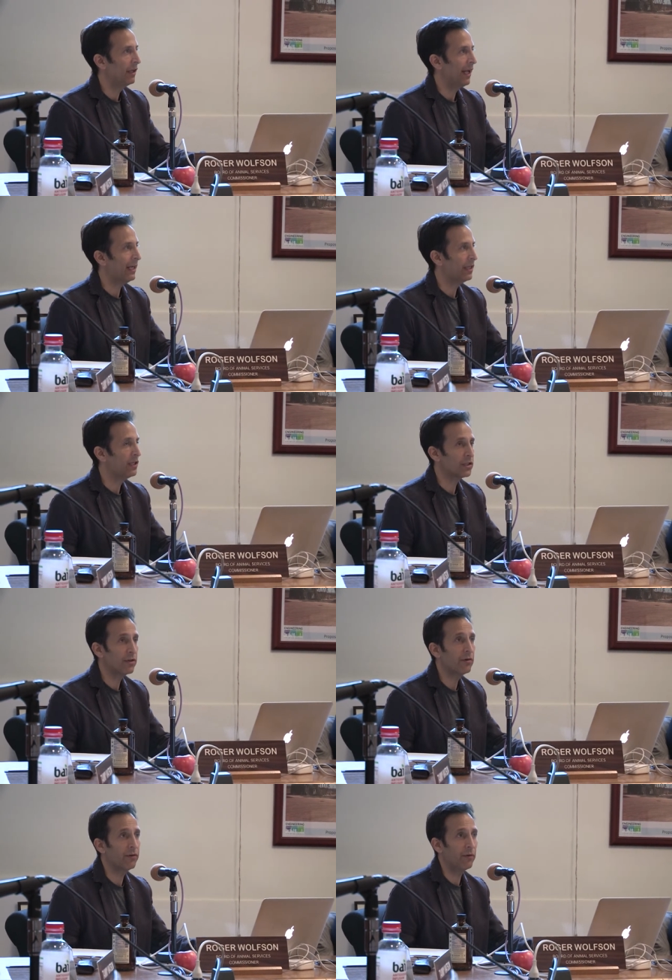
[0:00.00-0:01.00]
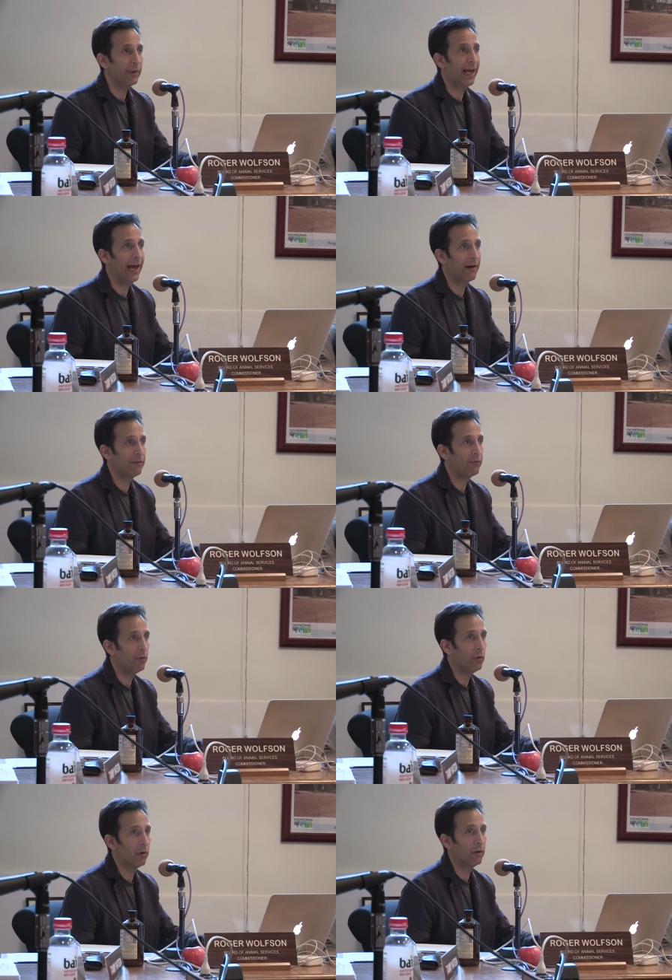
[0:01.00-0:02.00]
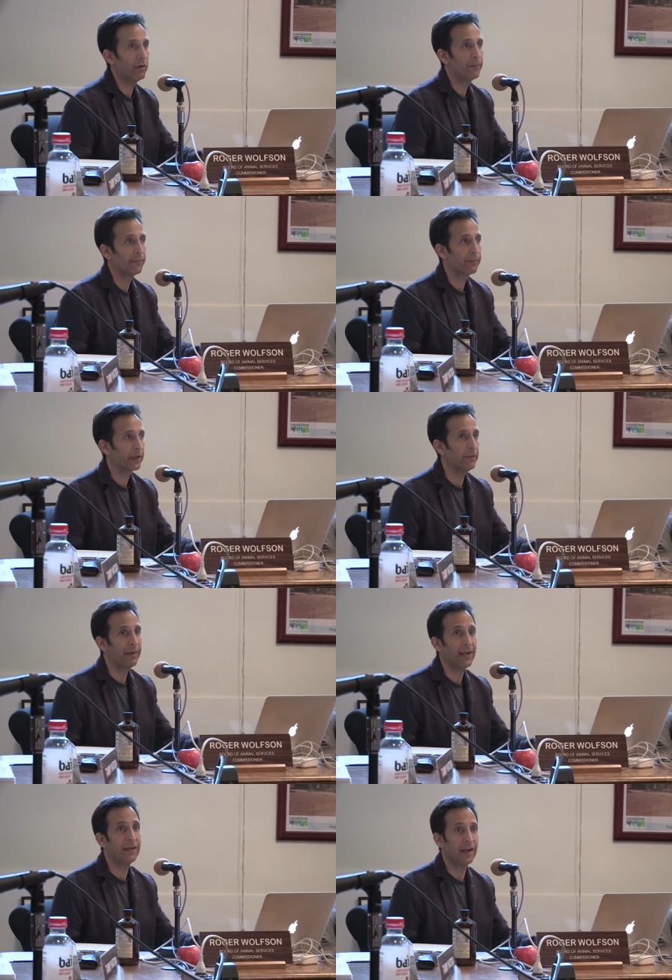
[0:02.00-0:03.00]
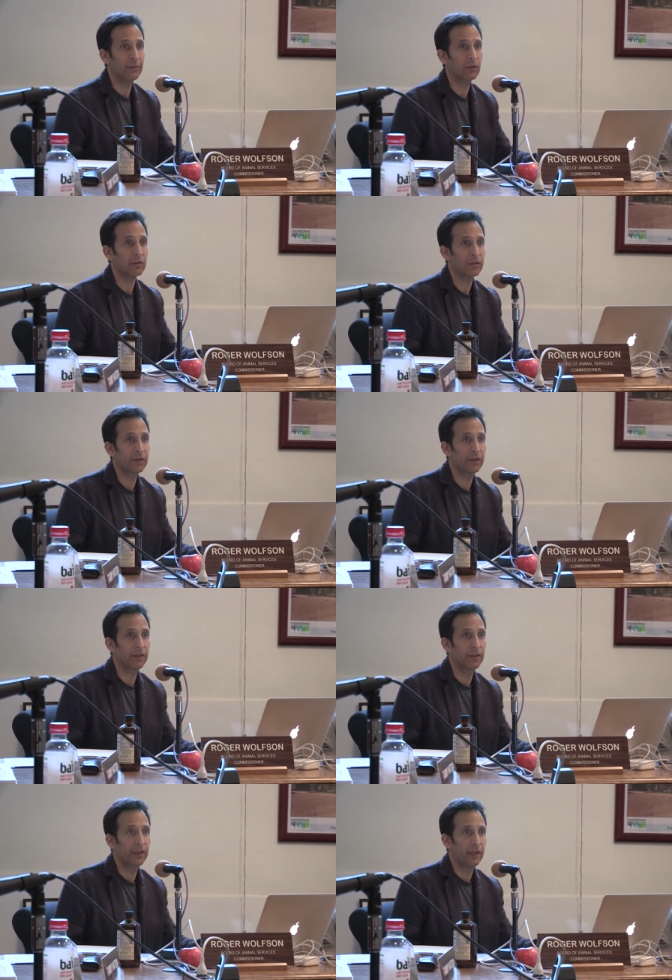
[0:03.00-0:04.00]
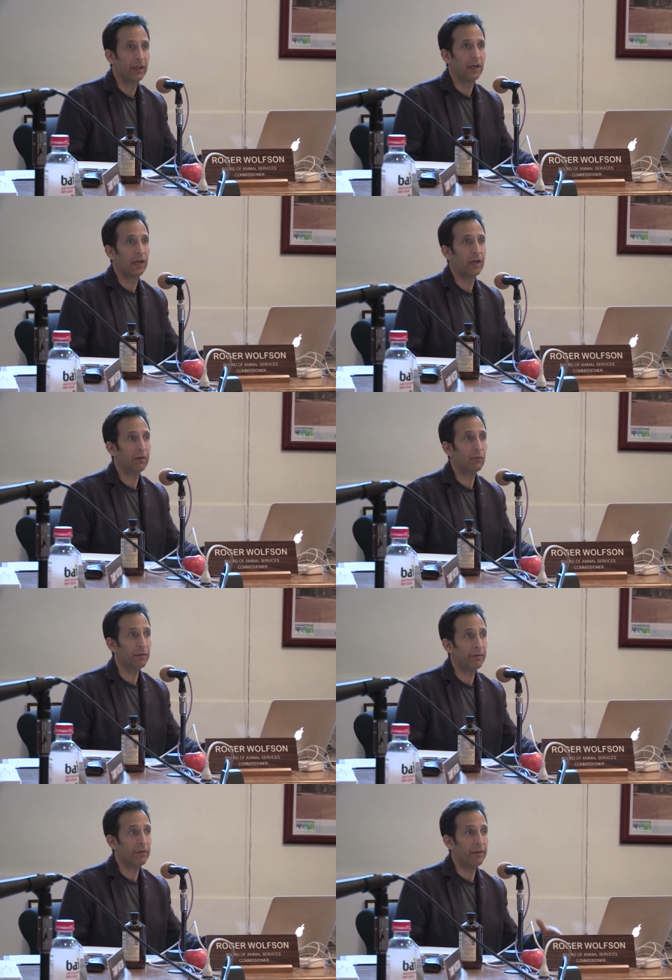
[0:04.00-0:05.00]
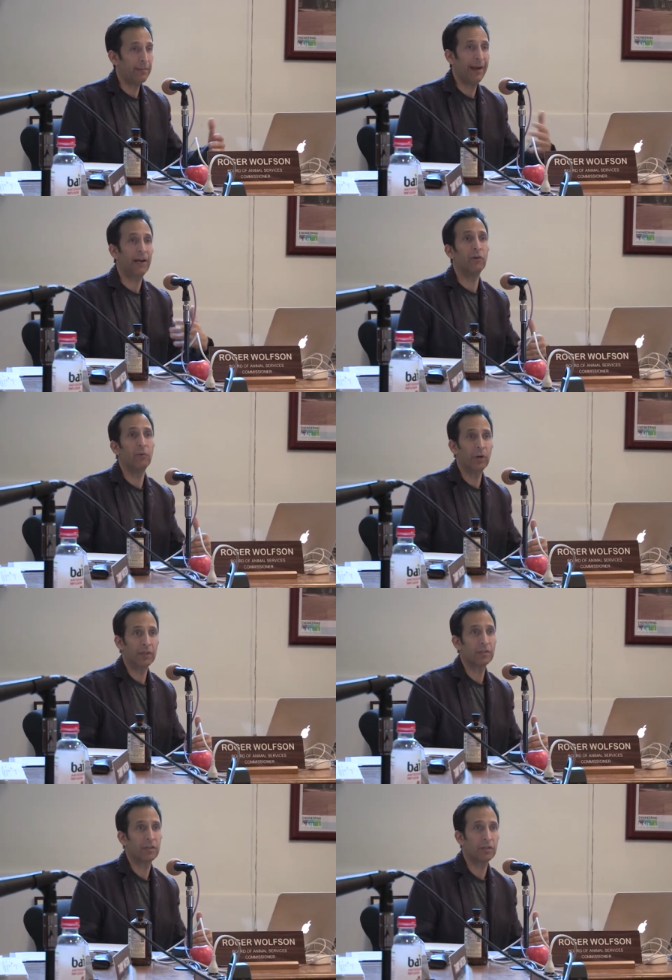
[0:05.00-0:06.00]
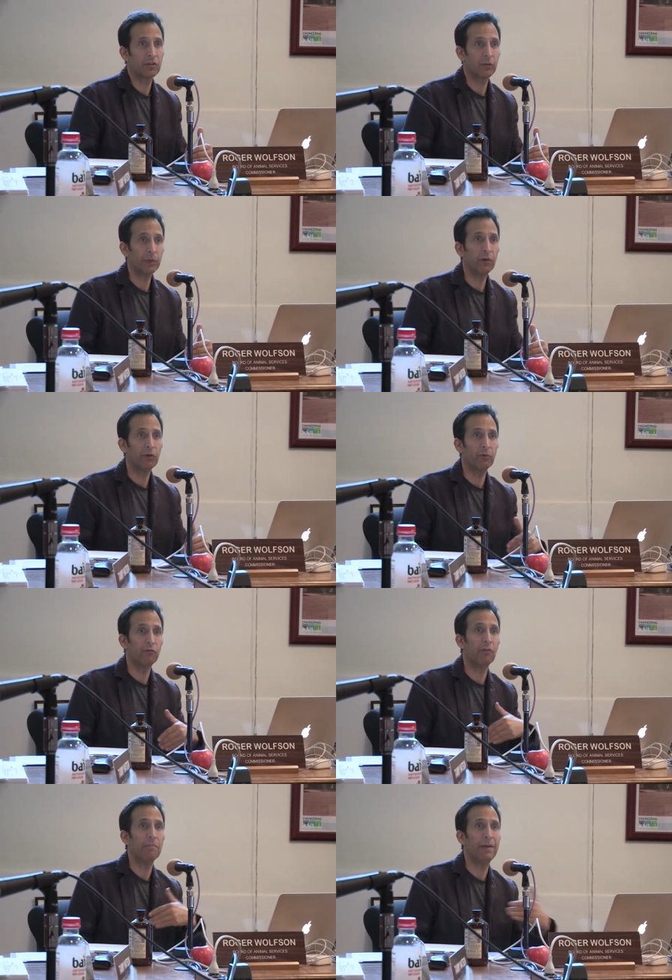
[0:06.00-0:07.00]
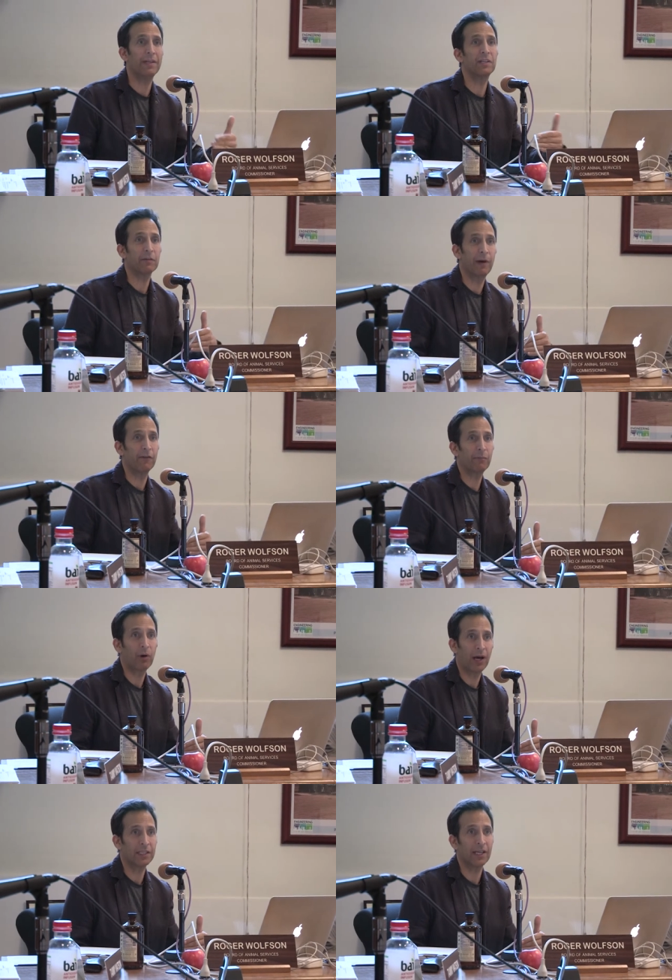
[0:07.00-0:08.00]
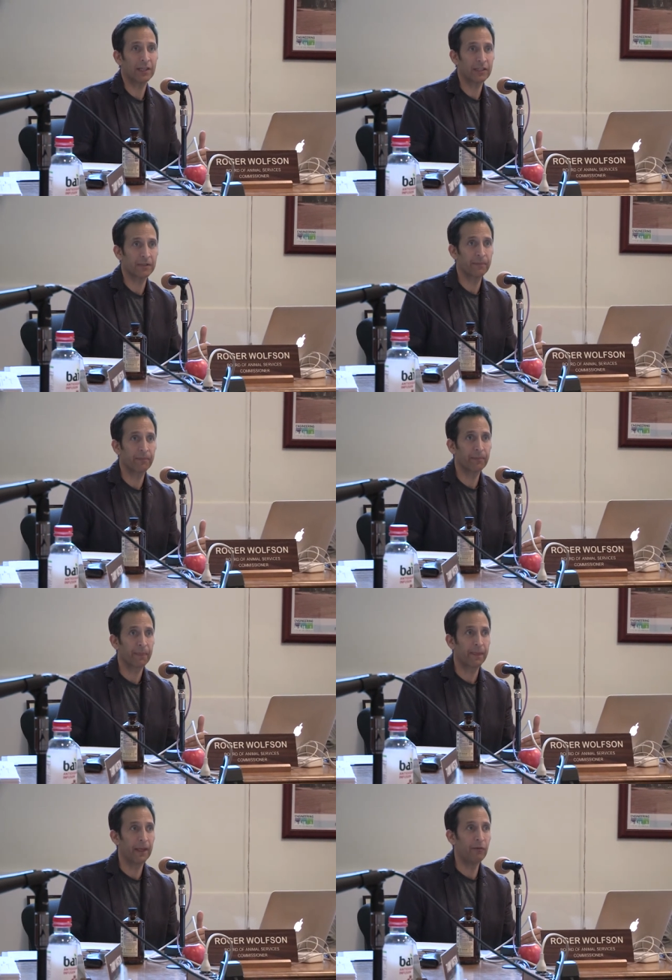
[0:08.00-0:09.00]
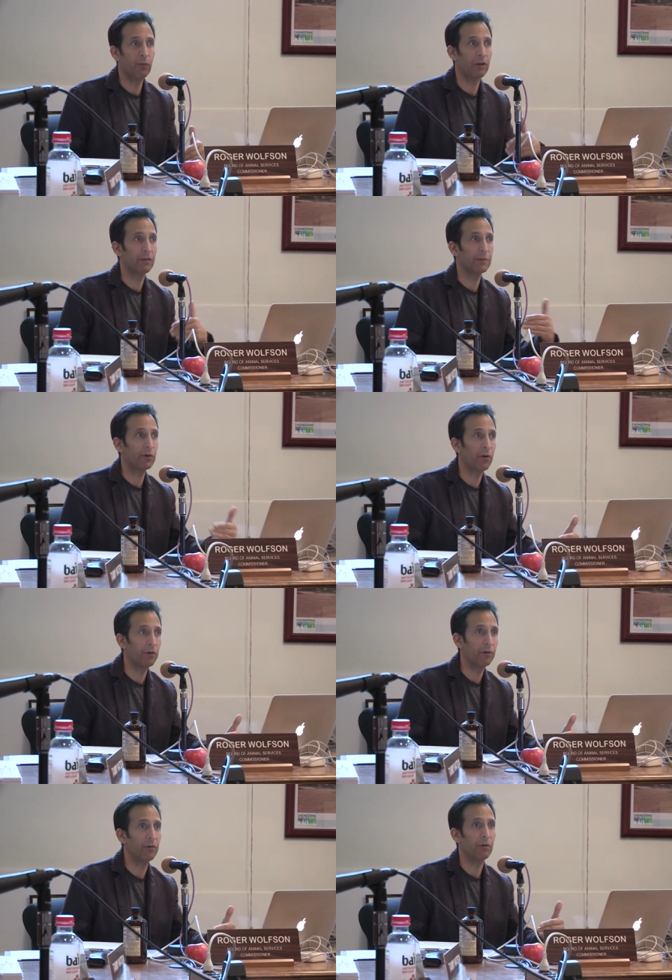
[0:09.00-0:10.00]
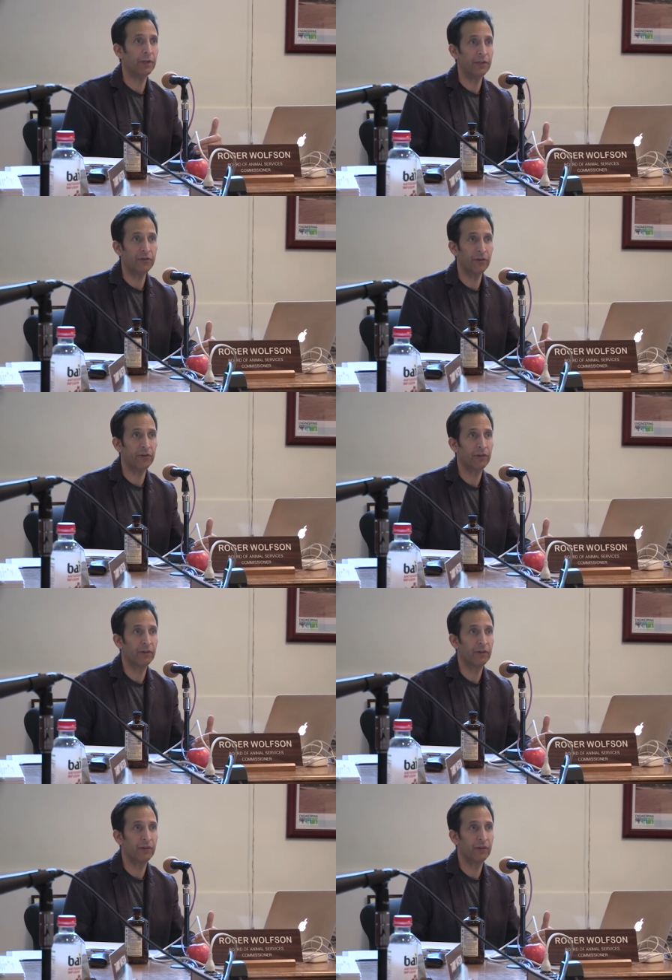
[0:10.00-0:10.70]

and concern that we have for companion animals. Um, they matter to us. So we go through a tremendous amount of process if one of them is hurt or injured.